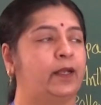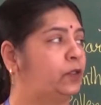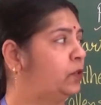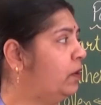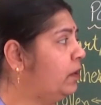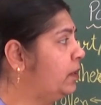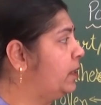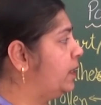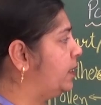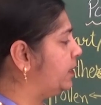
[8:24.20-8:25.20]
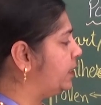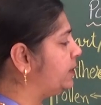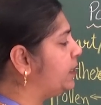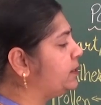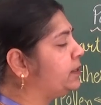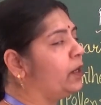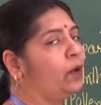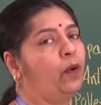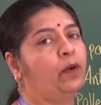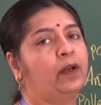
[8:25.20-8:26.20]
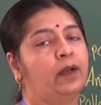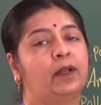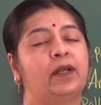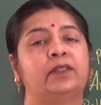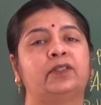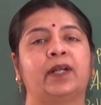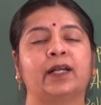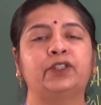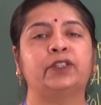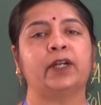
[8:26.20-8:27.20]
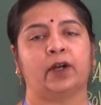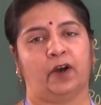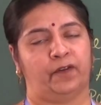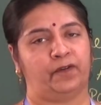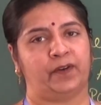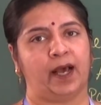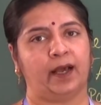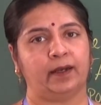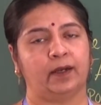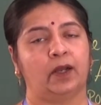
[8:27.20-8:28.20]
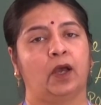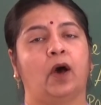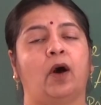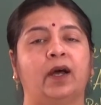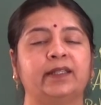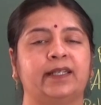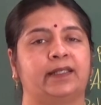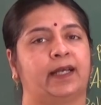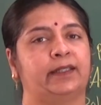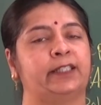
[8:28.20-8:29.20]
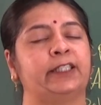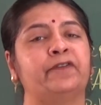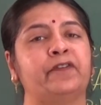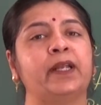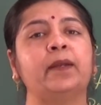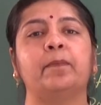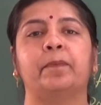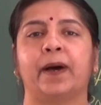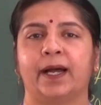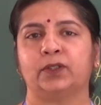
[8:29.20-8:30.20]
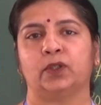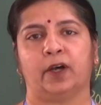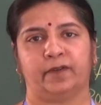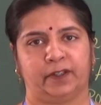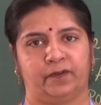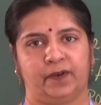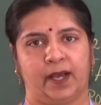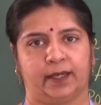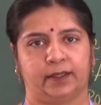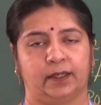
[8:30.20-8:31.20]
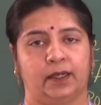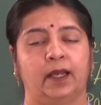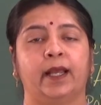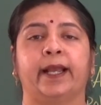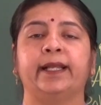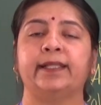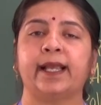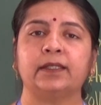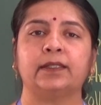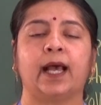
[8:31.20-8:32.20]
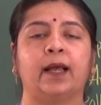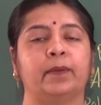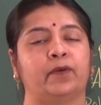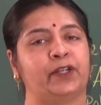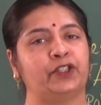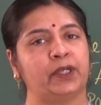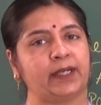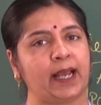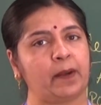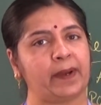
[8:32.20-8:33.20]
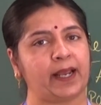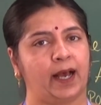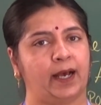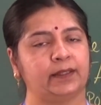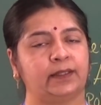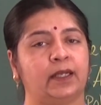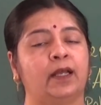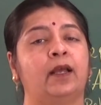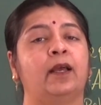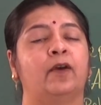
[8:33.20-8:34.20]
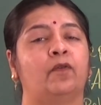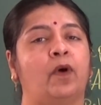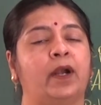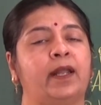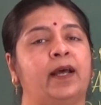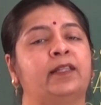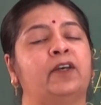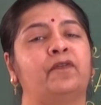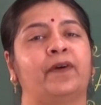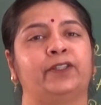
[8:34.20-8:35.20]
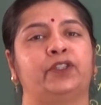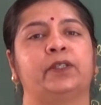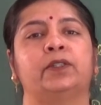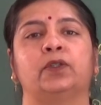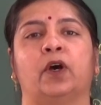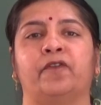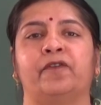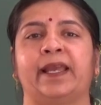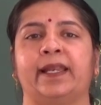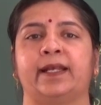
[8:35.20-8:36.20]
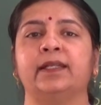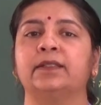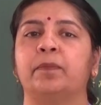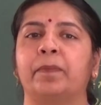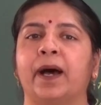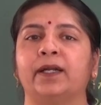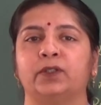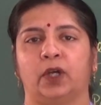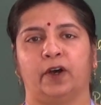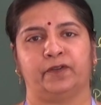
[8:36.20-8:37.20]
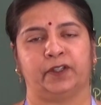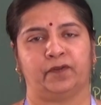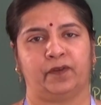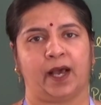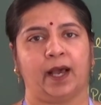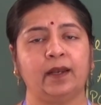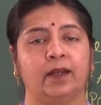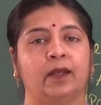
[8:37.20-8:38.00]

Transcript: So this is the whole structure of flower, or these are the different parts of the flower. In the exam, question can be asked, what are the functions of various parts of the flower,